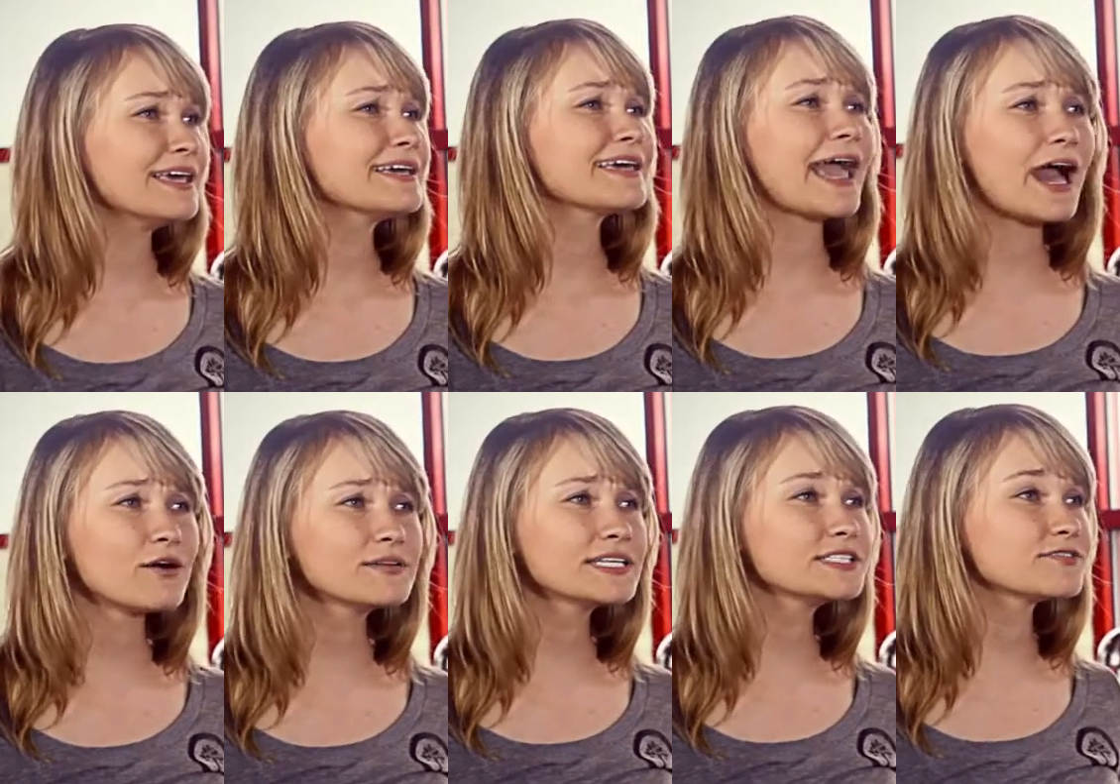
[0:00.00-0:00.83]

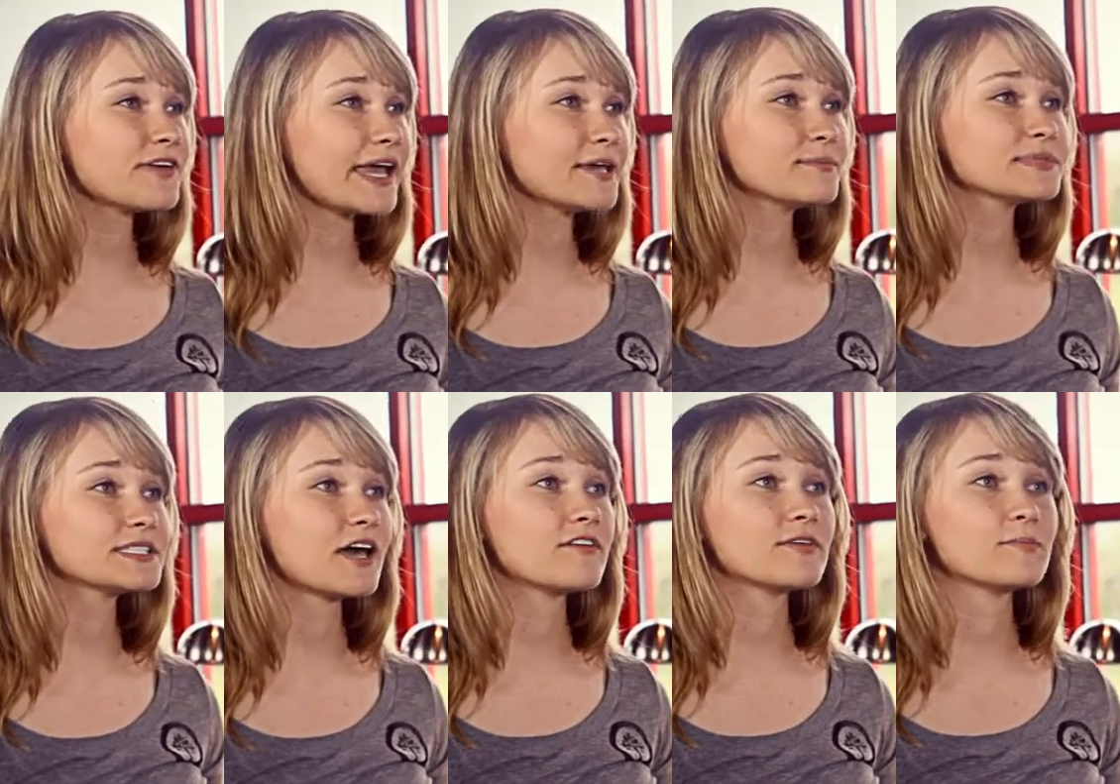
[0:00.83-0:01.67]
Countless frames
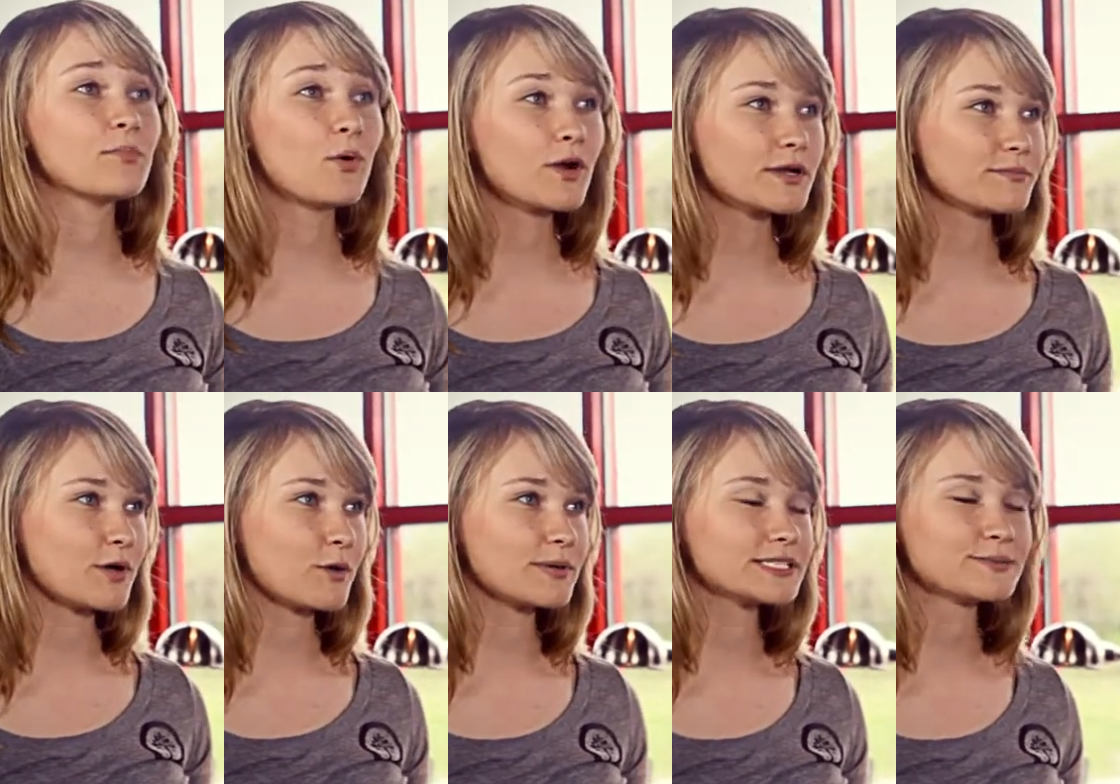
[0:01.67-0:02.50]
of important
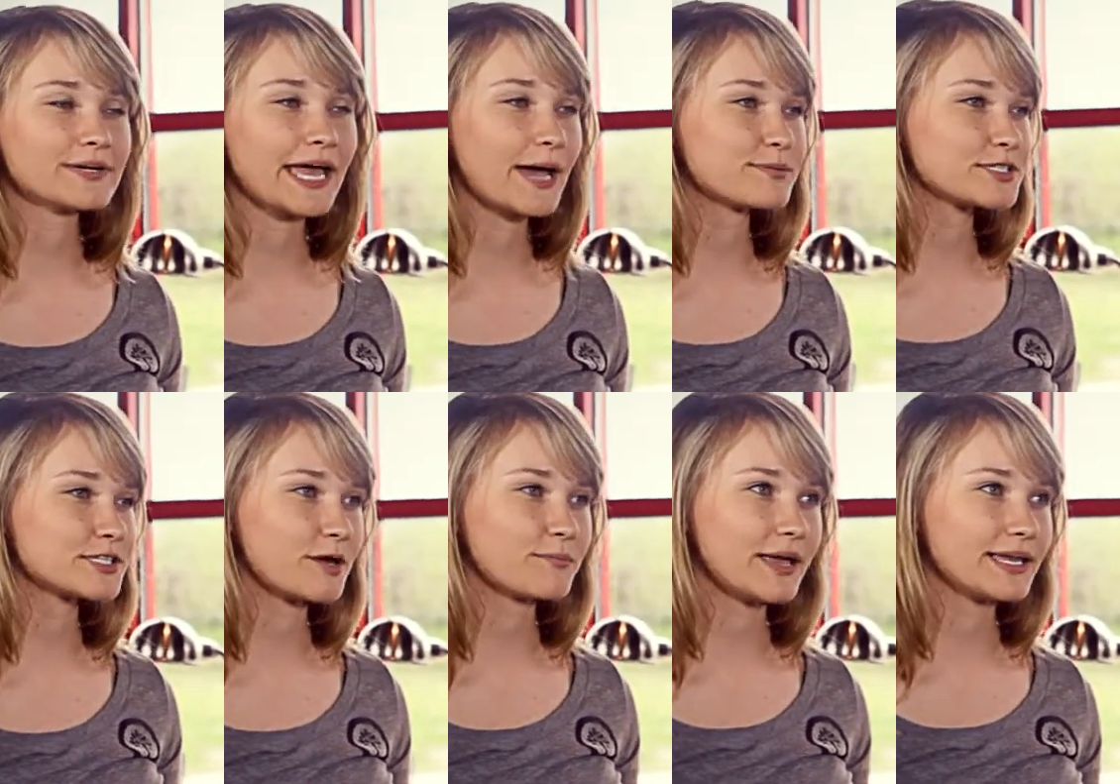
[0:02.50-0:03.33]
moments were captured
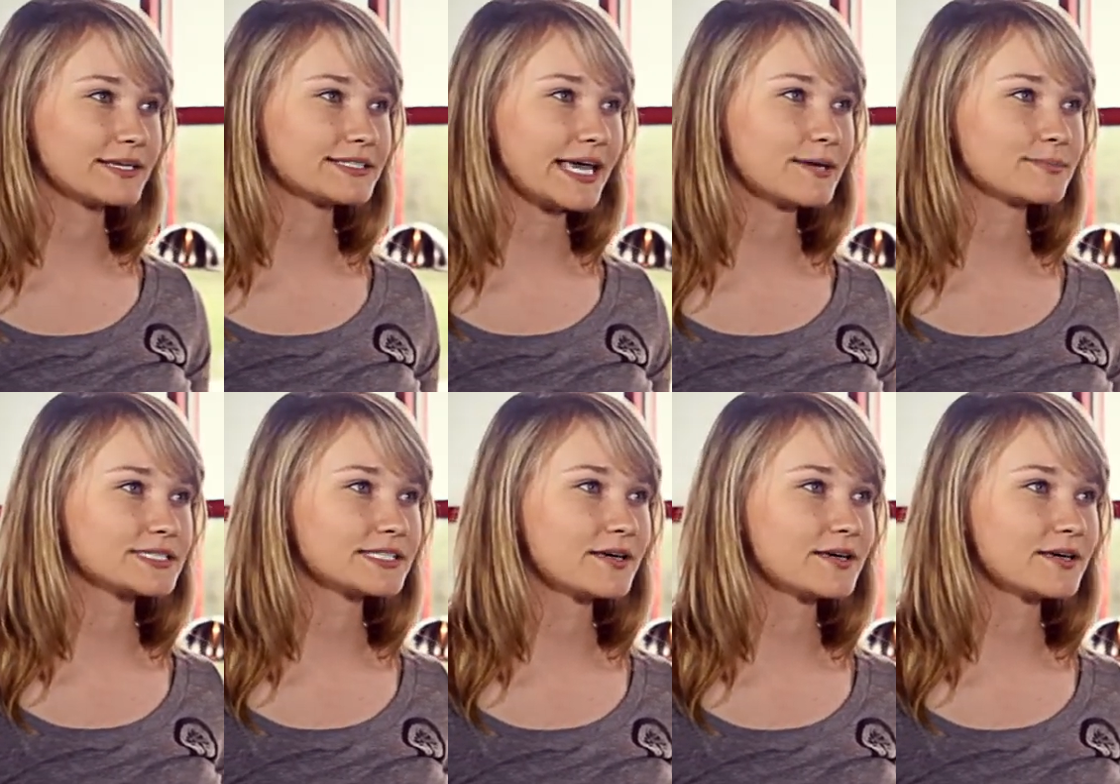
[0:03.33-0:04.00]
on Beta tapes.